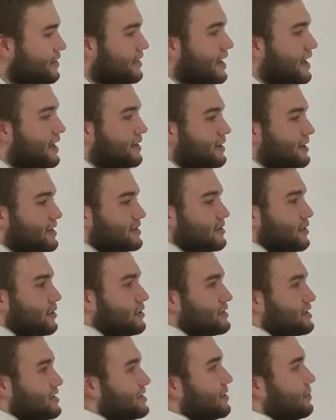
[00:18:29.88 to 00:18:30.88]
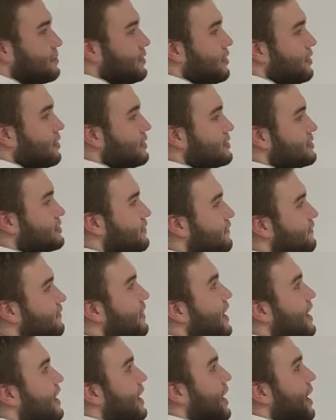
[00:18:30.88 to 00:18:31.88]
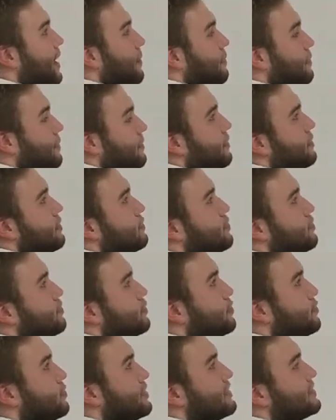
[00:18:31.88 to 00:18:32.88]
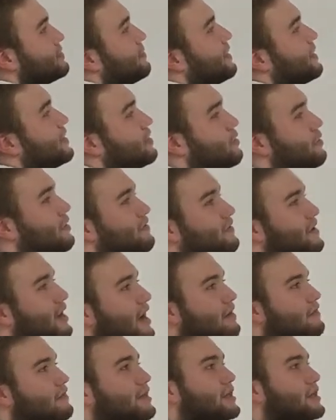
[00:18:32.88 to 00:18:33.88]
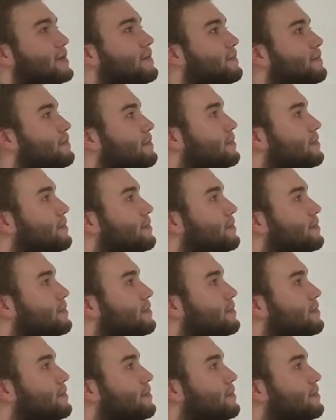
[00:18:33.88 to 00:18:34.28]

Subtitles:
and then this causes the ball to fly up through this microwave cavity.